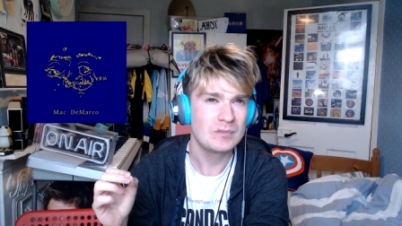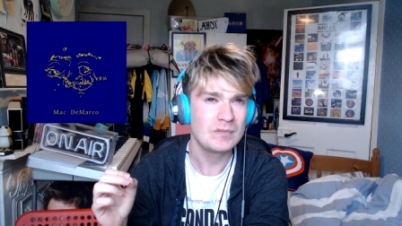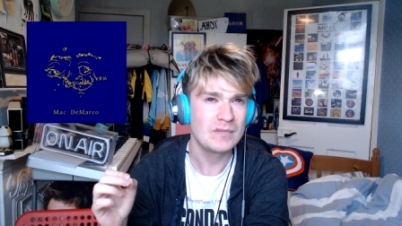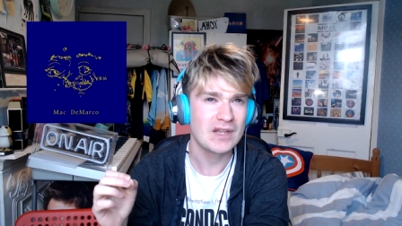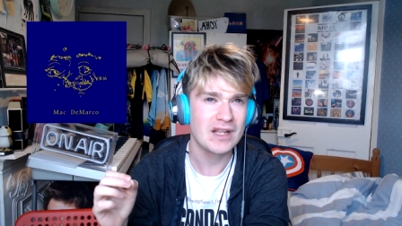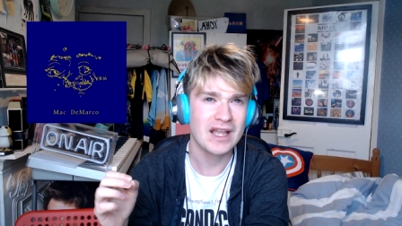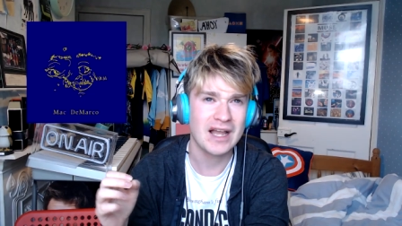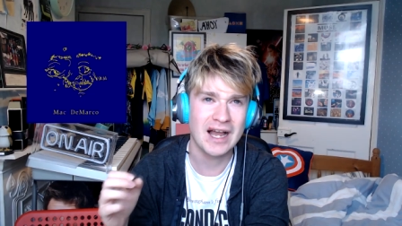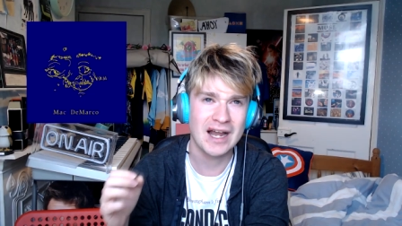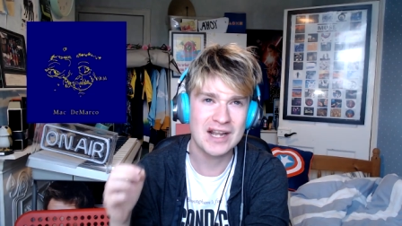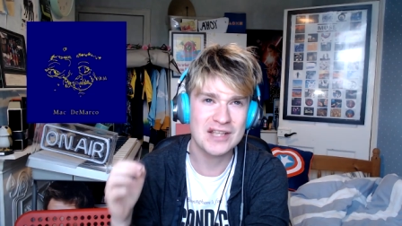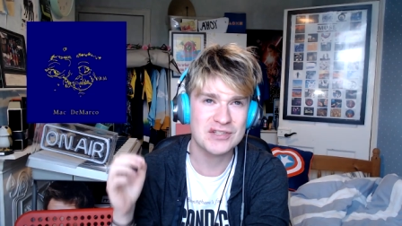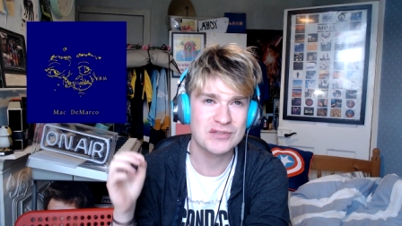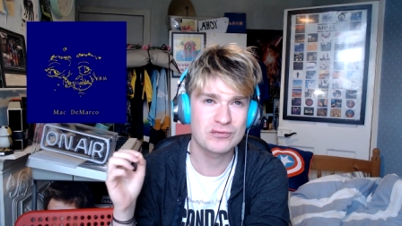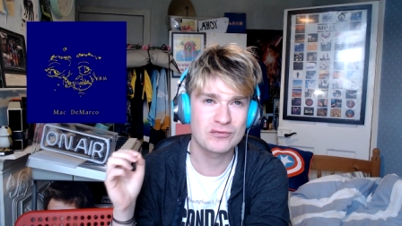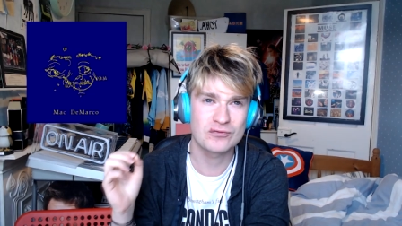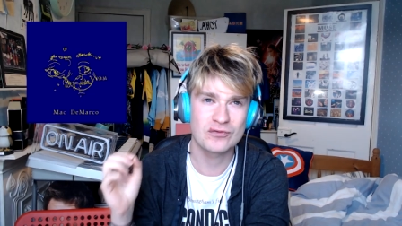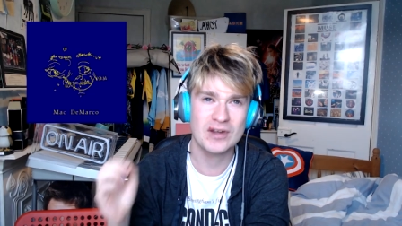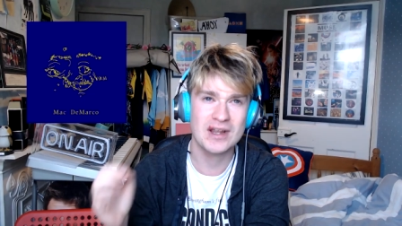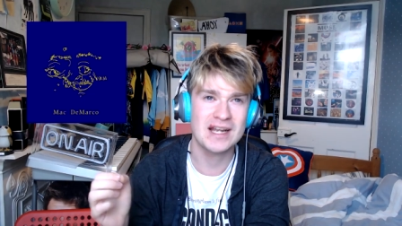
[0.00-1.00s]
and it's
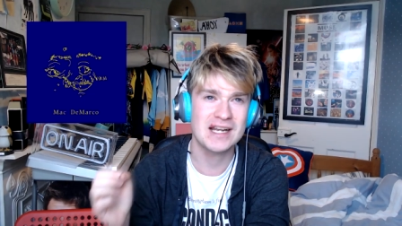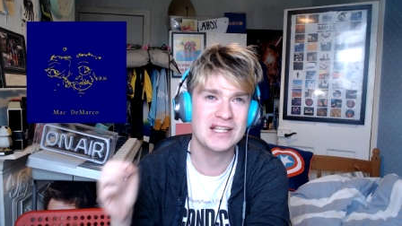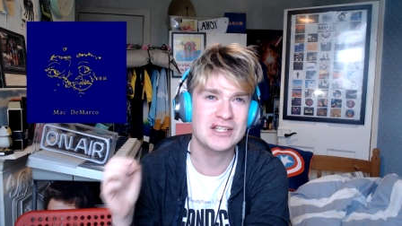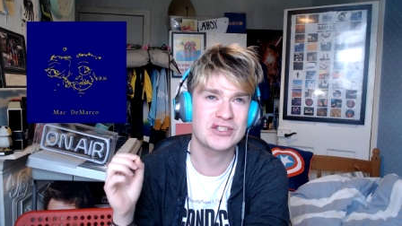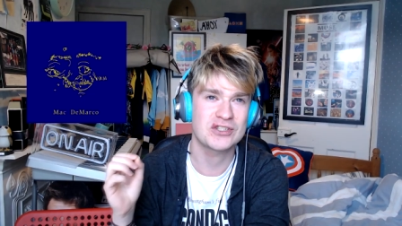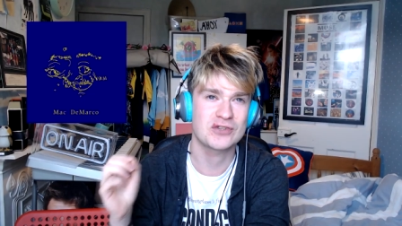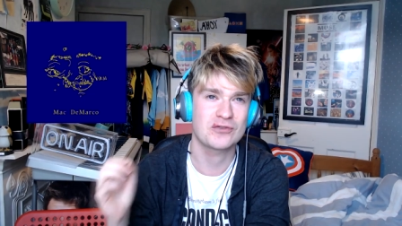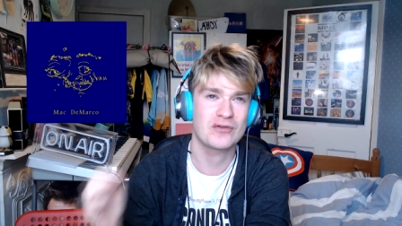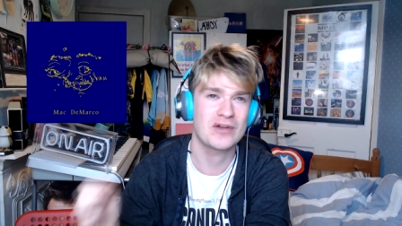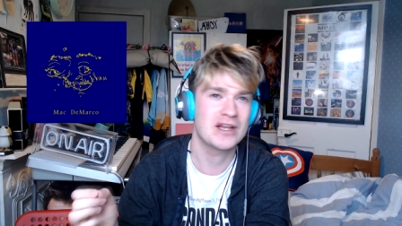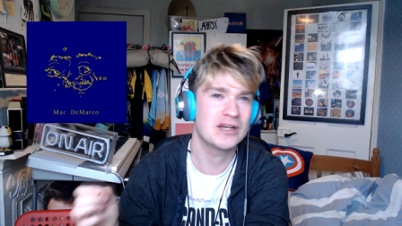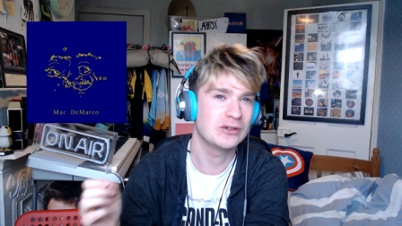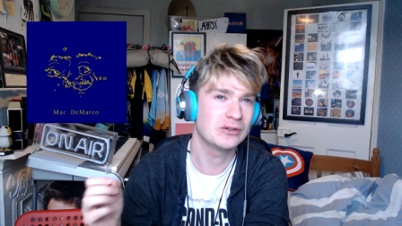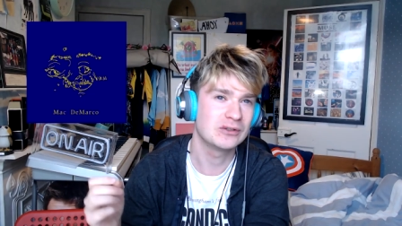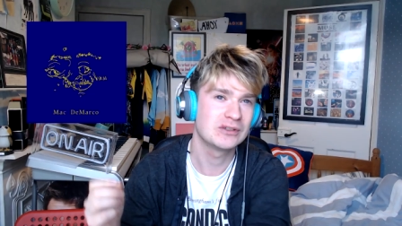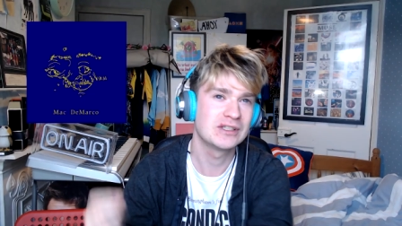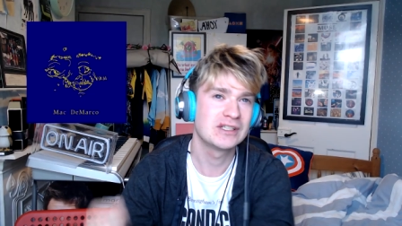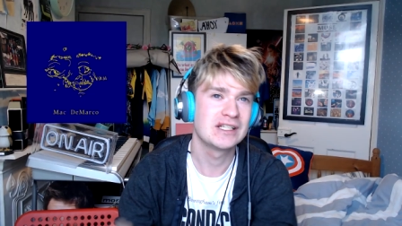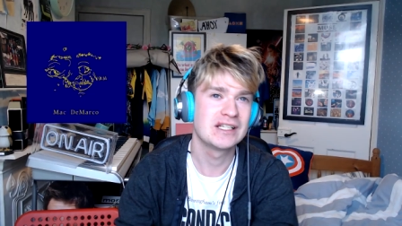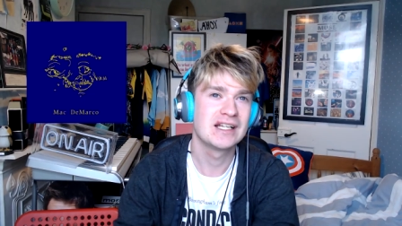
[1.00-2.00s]
really surreal.
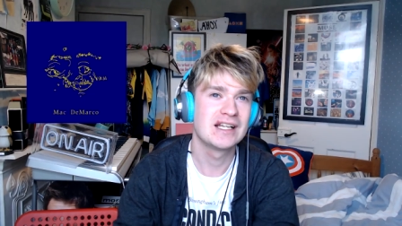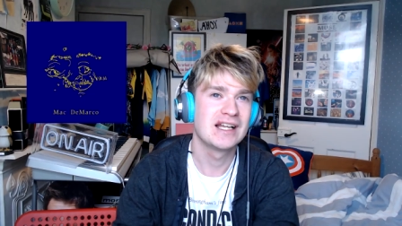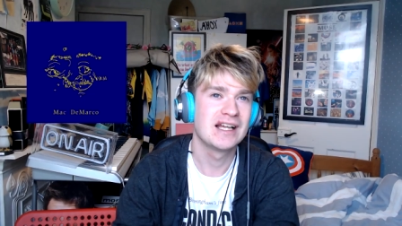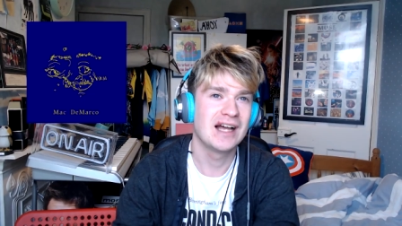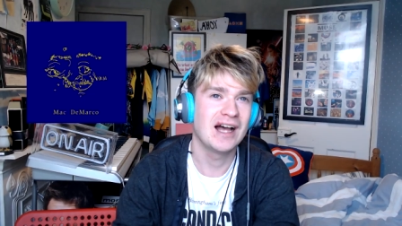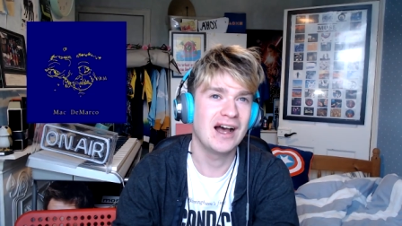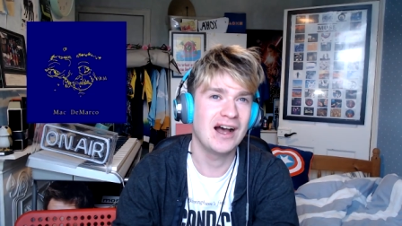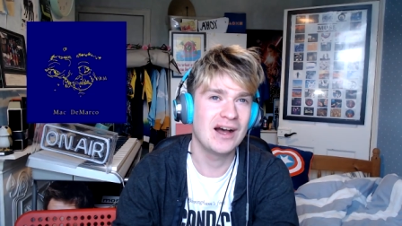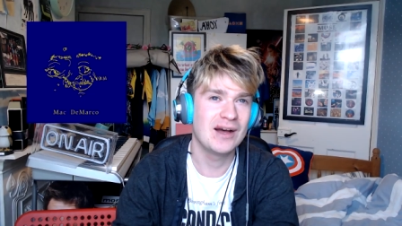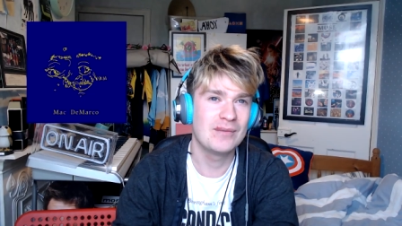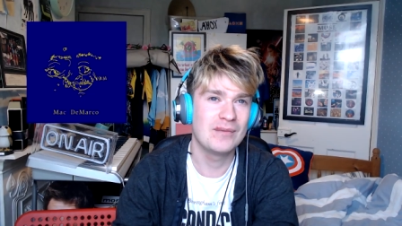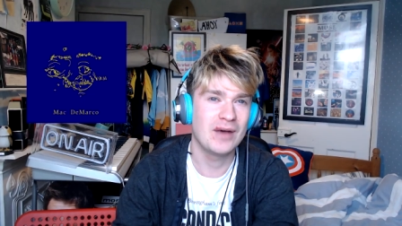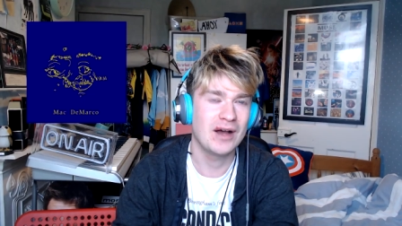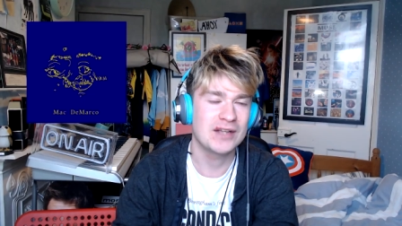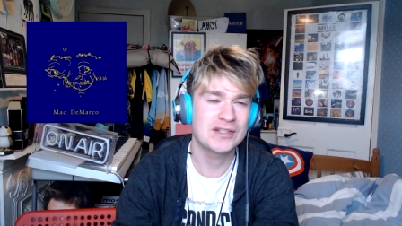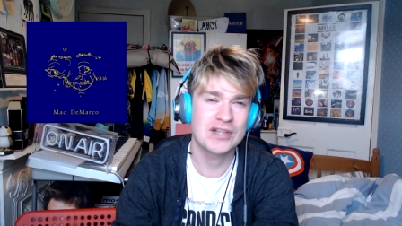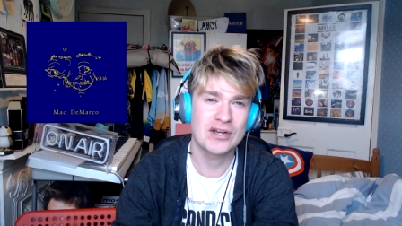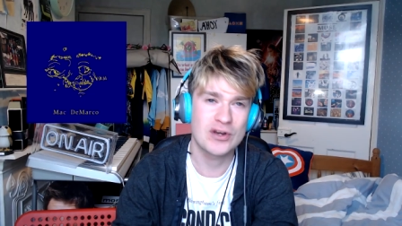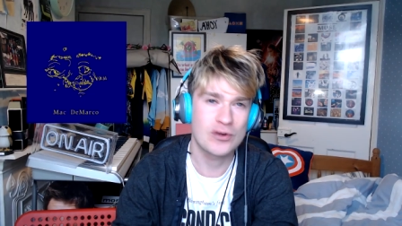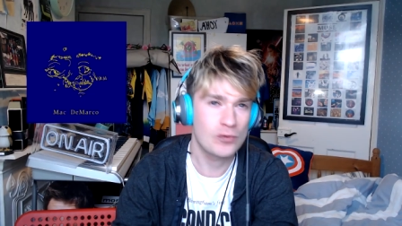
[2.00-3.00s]
I
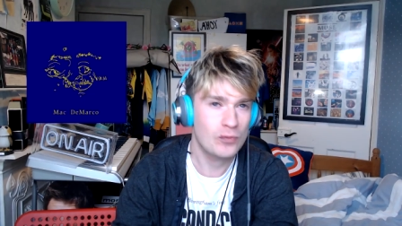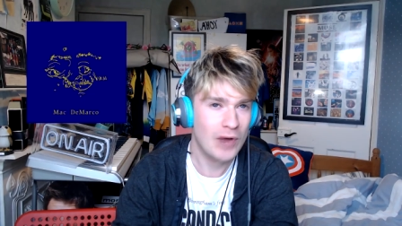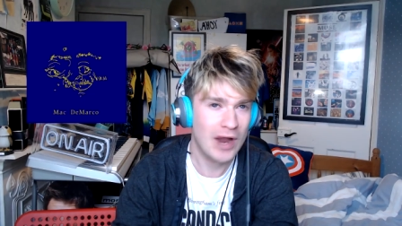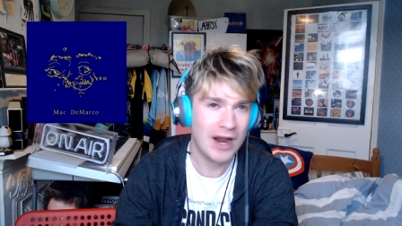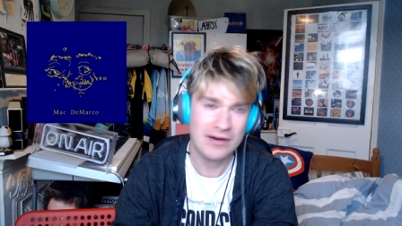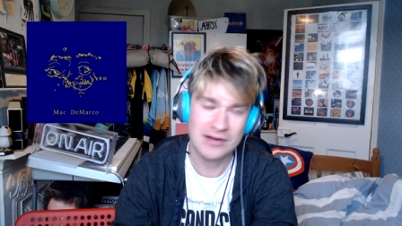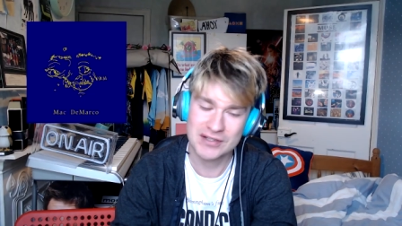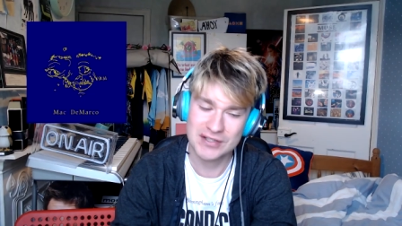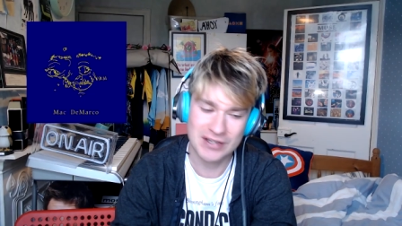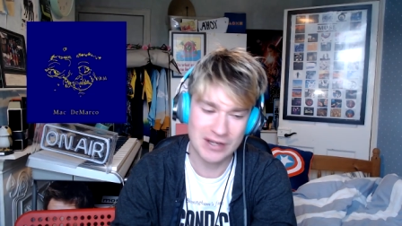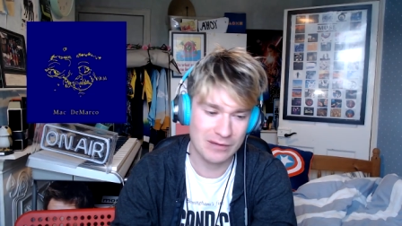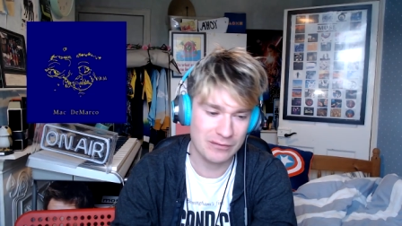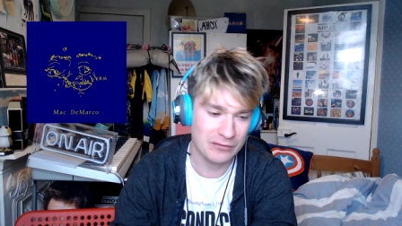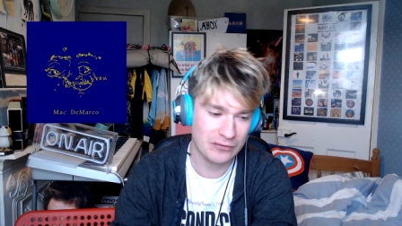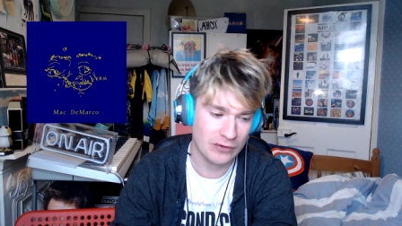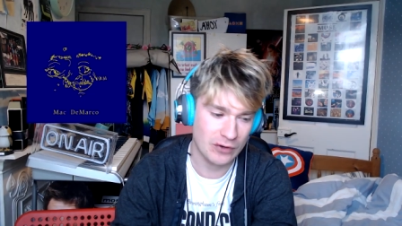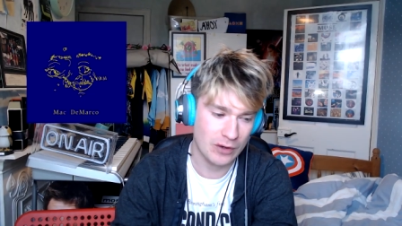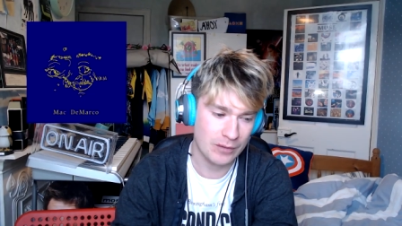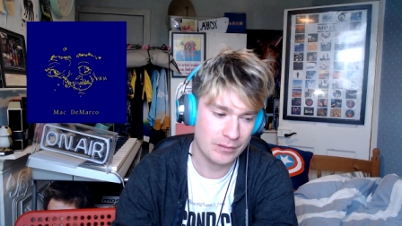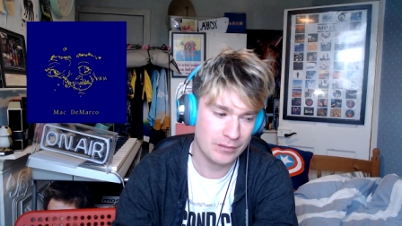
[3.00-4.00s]
don't know where it's come
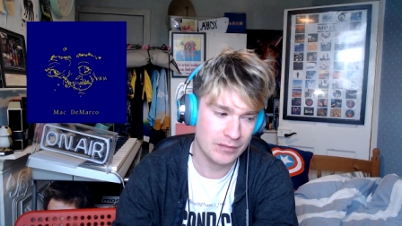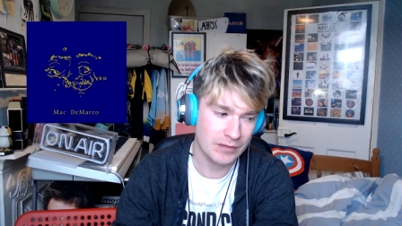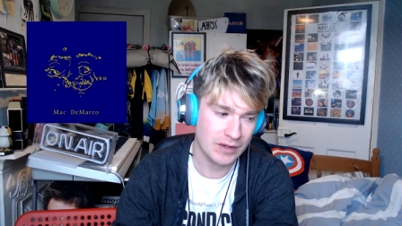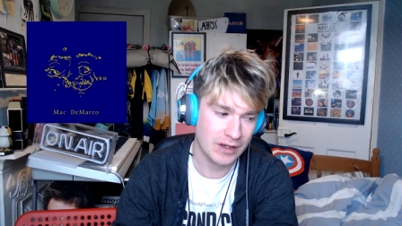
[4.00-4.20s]
from.